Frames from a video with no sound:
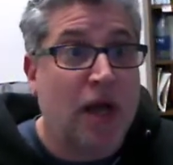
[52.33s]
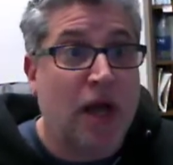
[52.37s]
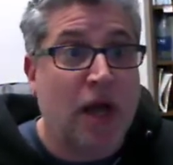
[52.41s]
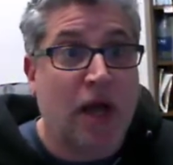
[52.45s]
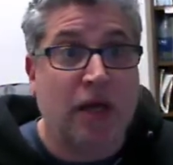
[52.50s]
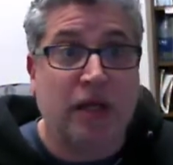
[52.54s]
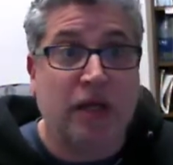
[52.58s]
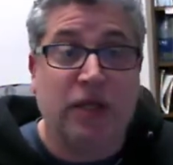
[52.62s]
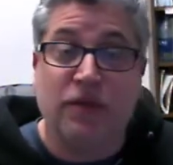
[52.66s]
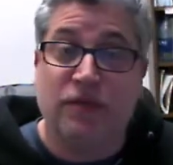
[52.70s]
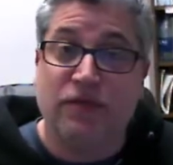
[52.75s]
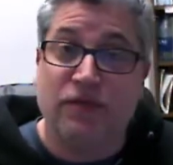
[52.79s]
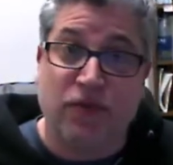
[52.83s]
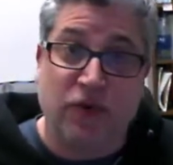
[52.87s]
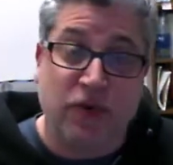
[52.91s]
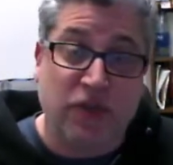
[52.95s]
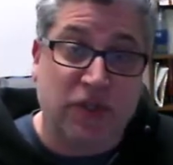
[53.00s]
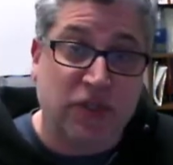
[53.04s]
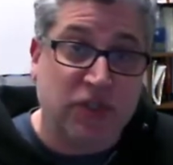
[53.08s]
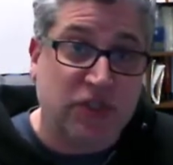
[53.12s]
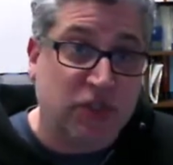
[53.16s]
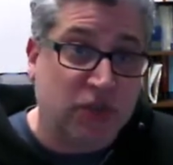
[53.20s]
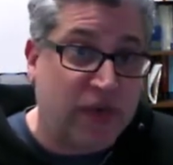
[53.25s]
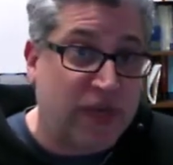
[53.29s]
Uh, for
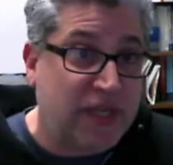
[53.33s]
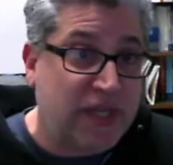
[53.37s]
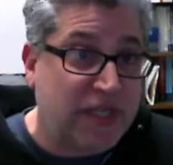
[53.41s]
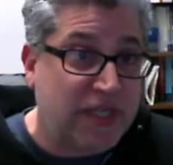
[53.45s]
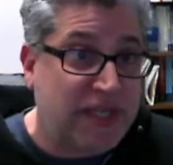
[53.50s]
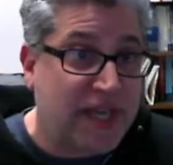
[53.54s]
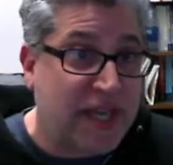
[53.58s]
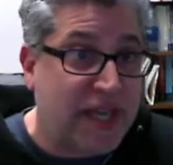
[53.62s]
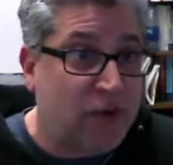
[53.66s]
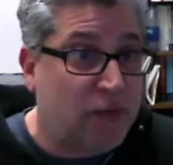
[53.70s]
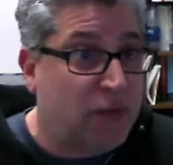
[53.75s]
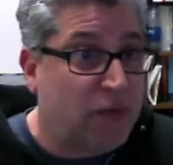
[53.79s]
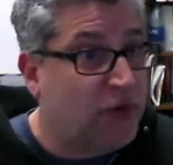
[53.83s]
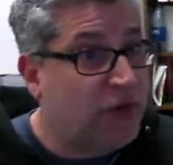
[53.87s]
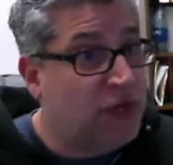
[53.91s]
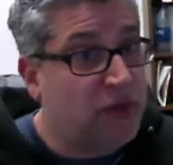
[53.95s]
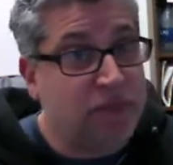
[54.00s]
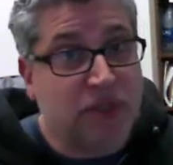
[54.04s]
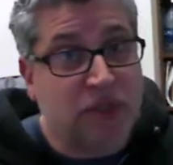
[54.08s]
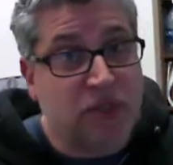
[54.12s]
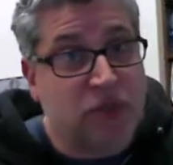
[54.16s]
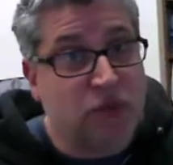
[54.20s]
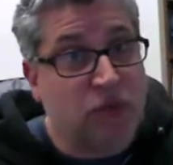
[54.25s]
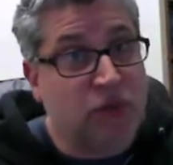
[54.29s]
discrete data, we're going
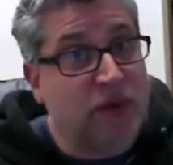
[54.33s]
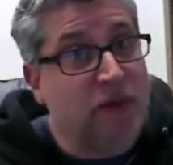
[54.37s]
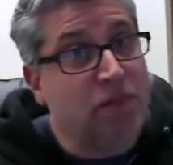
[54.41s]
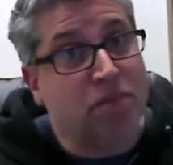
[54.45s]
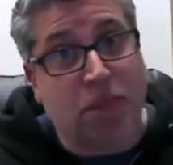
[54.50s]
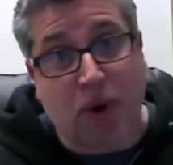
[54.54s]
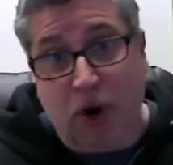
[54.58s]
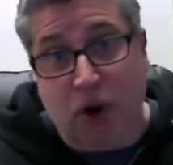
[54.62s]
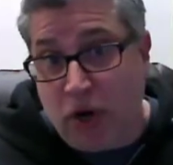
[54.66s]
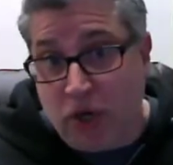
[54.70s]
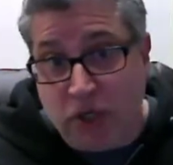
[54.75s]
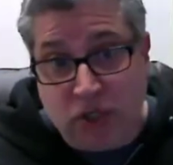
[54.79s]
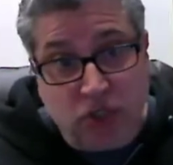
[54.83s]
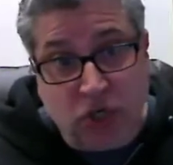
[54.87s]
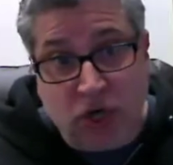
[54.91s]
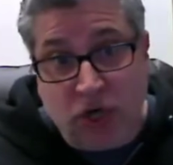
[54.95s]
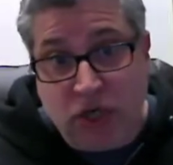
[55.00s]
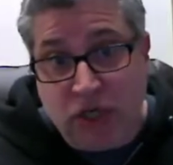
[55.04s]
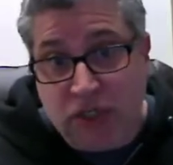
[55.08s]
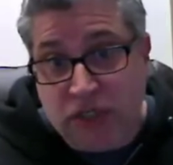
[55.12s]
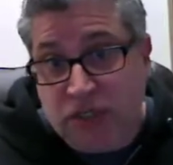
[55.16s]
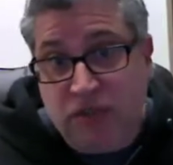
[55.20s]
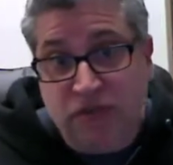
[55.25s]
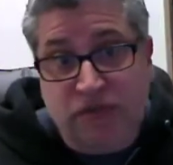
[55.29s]
to be doing bar
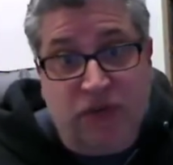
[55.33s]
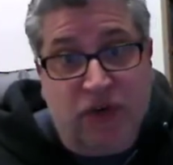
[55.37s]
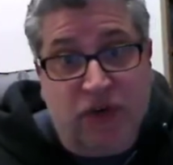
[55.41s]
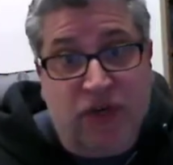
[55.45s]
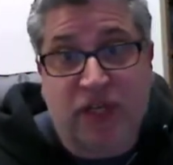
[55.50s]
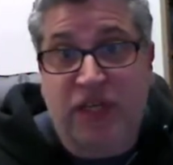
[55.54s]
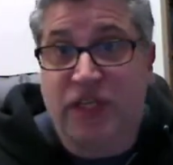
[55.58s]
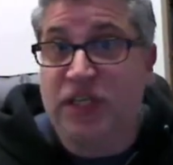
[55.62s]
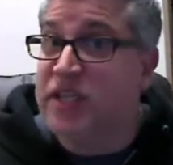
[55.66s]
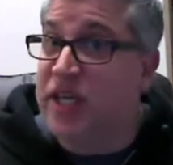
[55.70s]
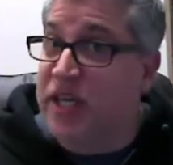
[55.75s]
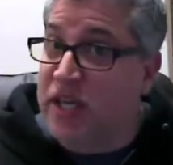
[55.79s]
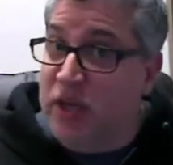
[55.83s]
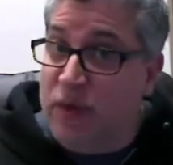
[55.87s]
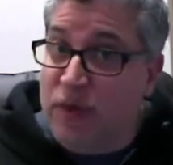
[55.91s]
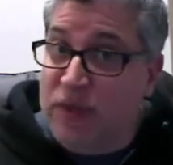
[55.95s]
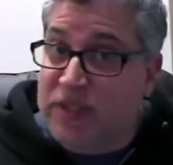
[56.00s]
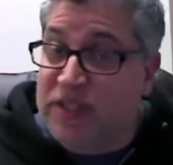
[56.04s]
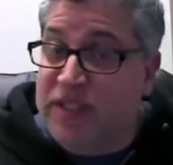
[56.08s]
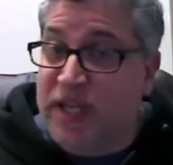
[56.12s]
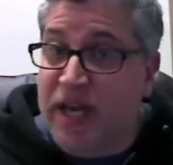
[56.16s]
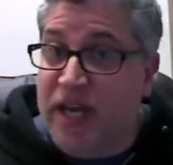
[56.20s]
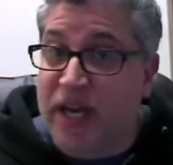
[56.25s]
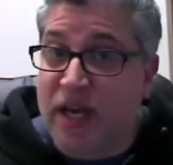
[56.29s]
charts, and for
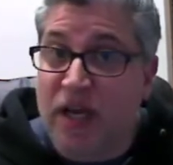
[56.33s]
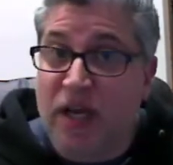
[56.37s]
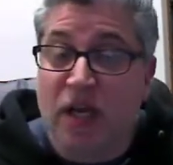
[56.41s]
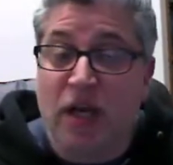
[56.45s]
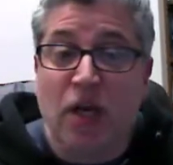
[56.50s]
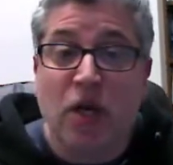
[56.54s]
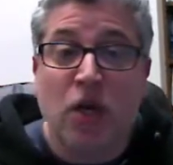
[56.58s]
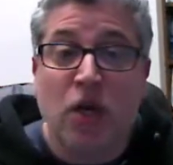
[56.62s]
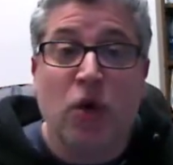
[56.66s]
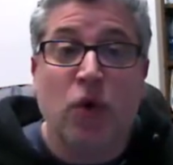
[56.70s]
continuous data,